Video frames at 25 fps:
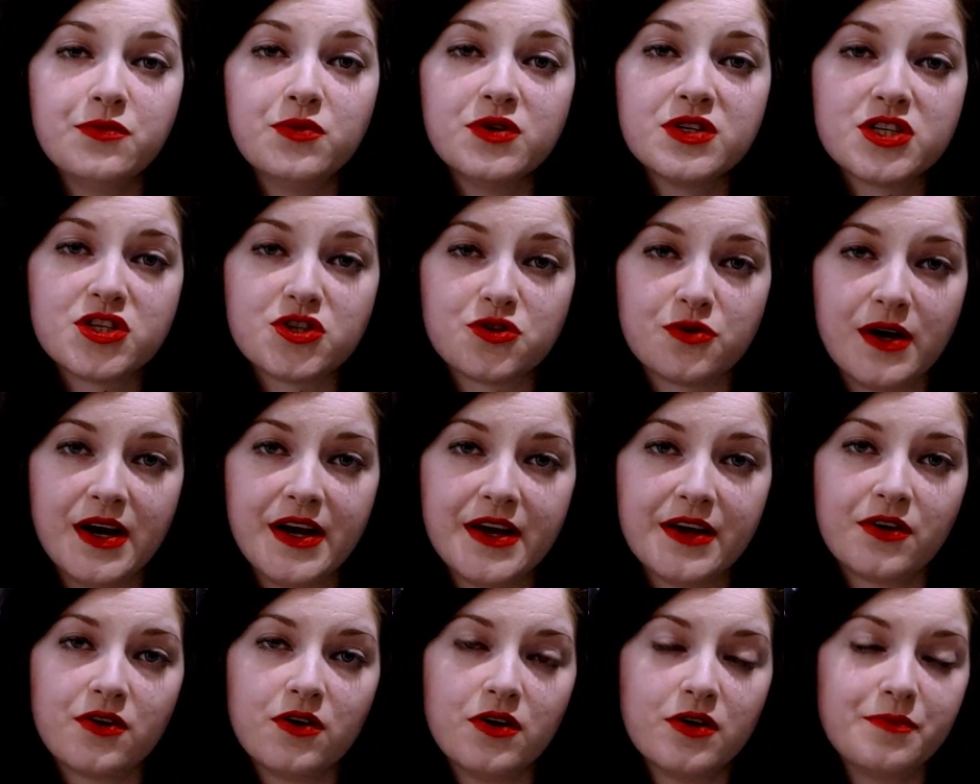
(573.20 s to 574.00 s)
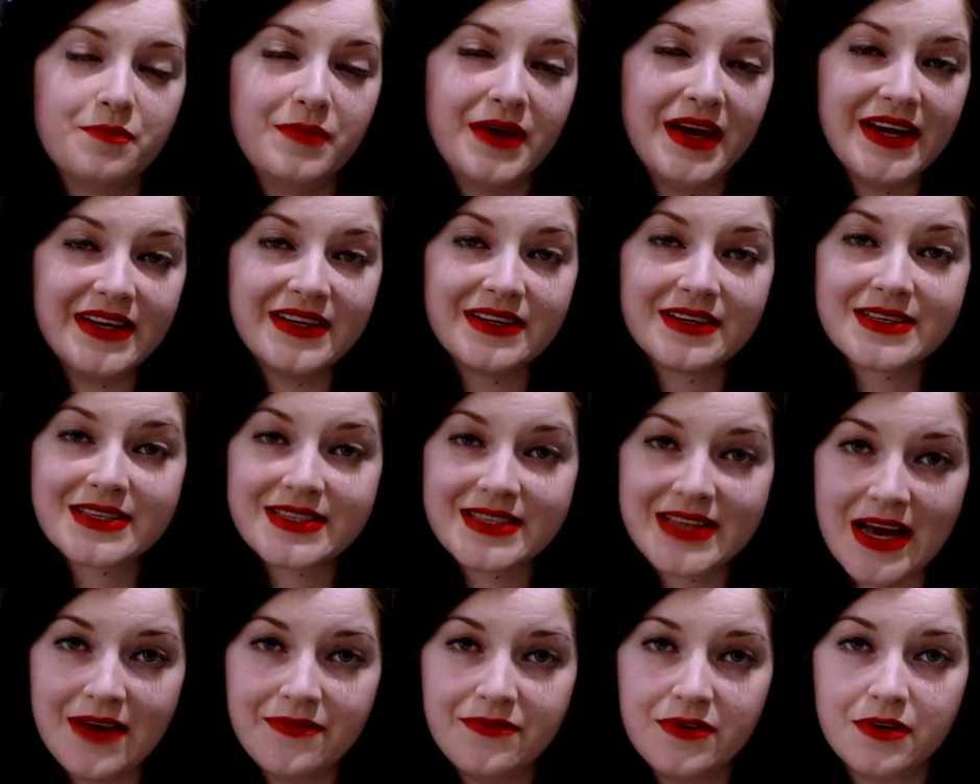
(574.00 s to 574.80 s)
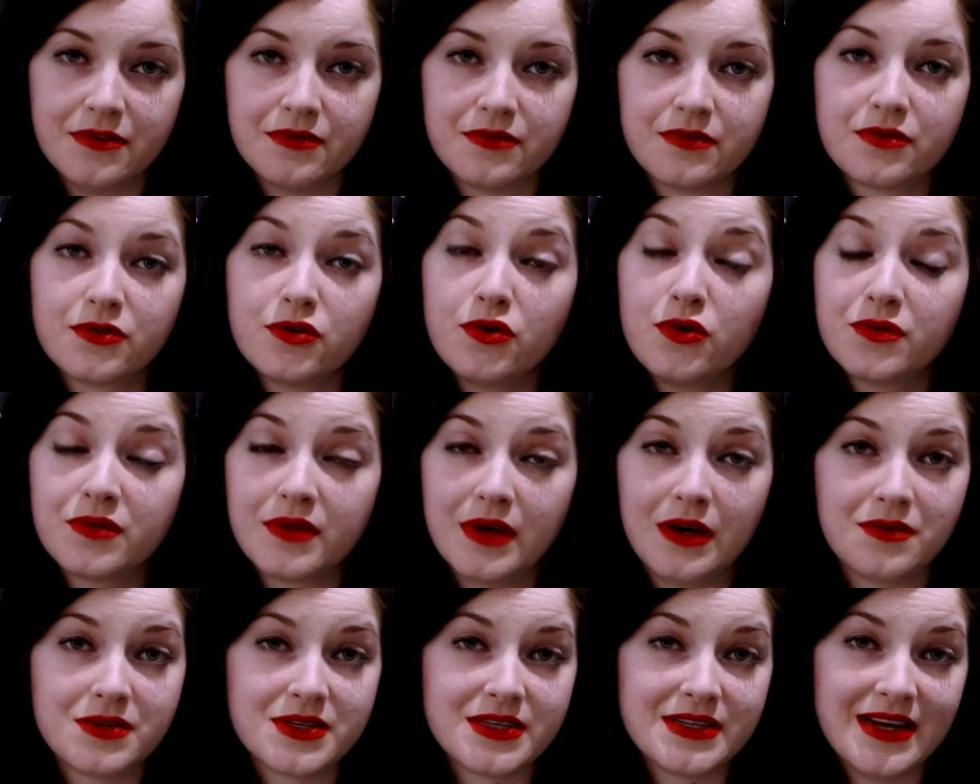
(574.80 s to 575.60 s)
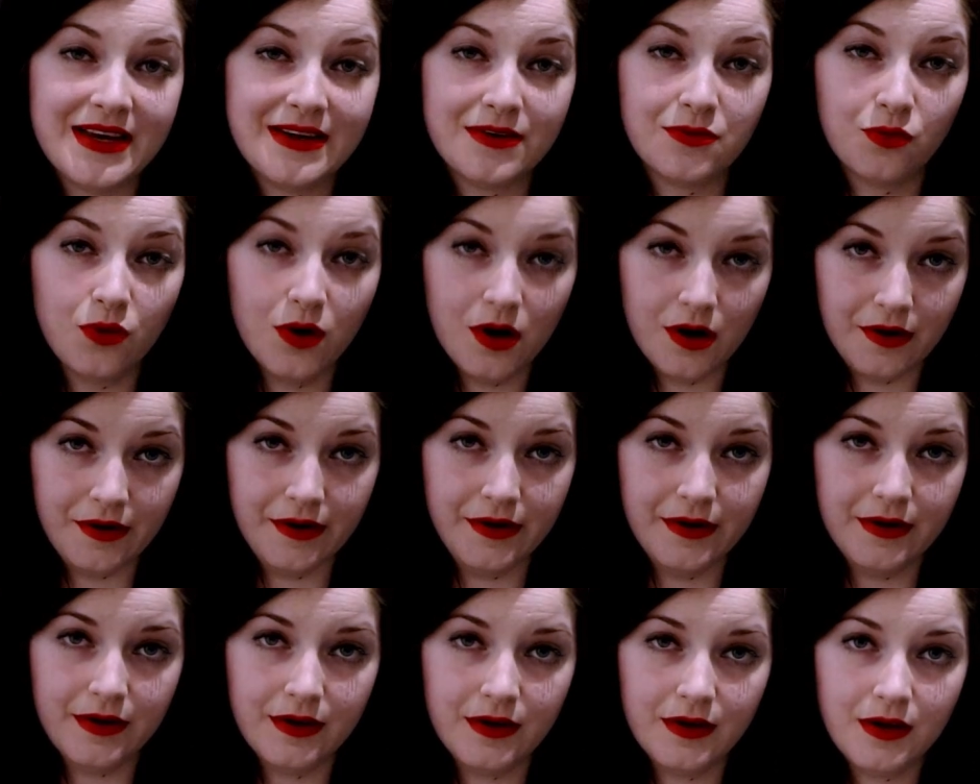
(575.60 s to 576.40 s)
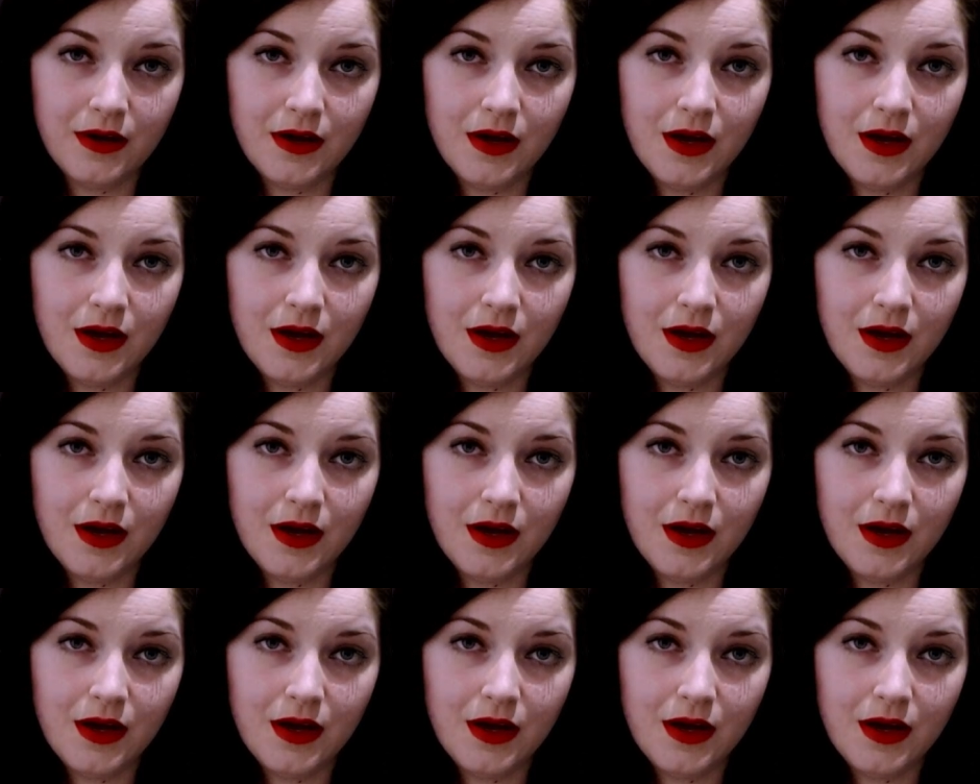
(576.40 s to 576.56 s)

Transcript: would strike on May the 7th, 2001.